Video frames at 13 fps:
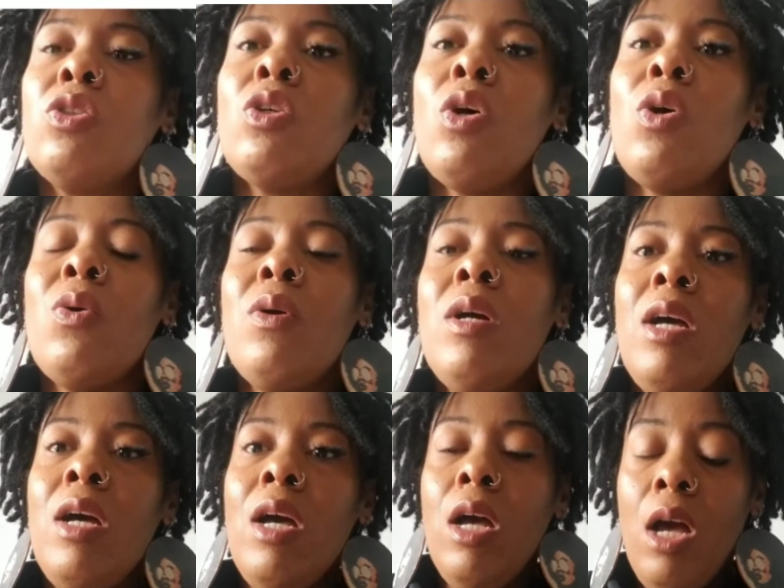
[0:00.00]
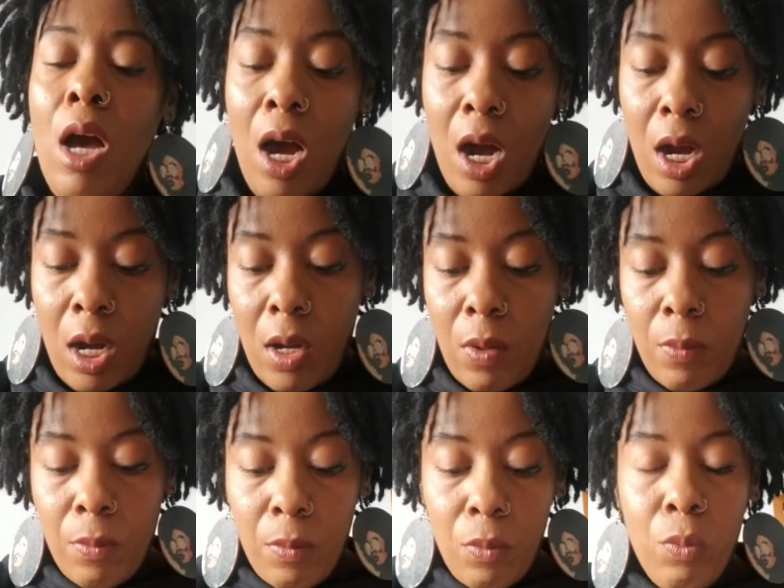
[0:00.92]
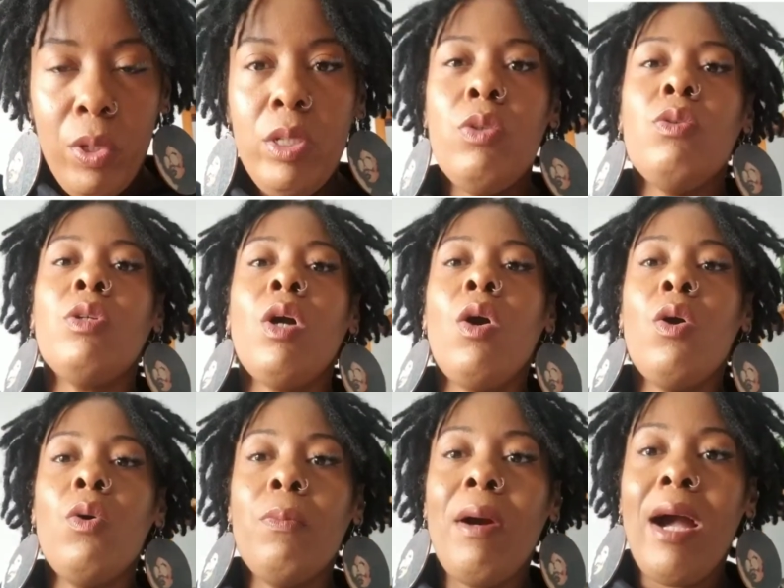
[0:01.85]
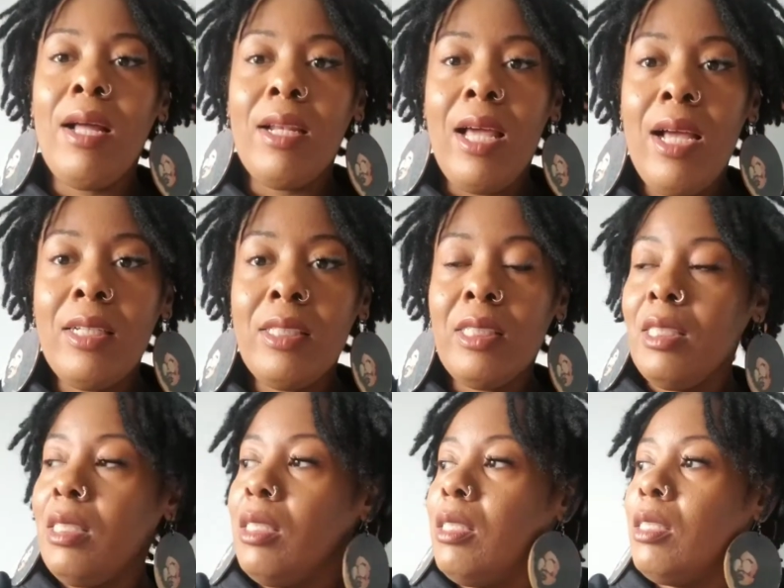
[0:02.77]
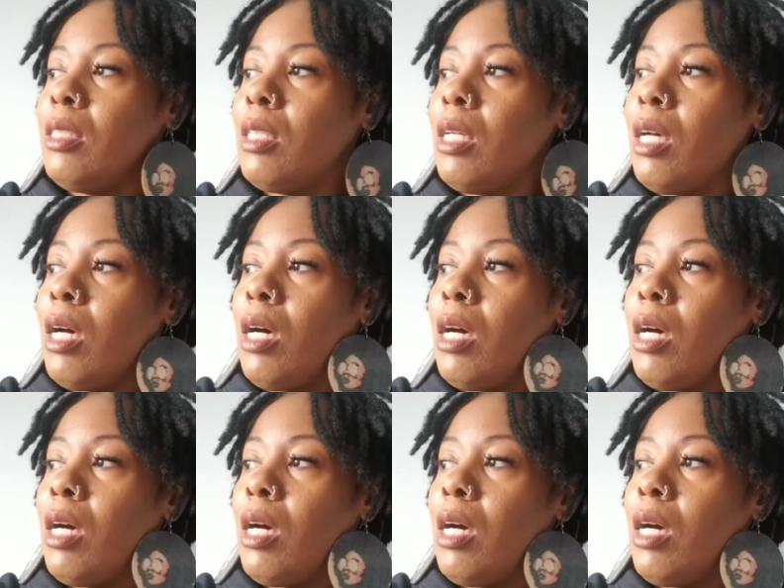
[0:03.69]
So when you go buy lashes,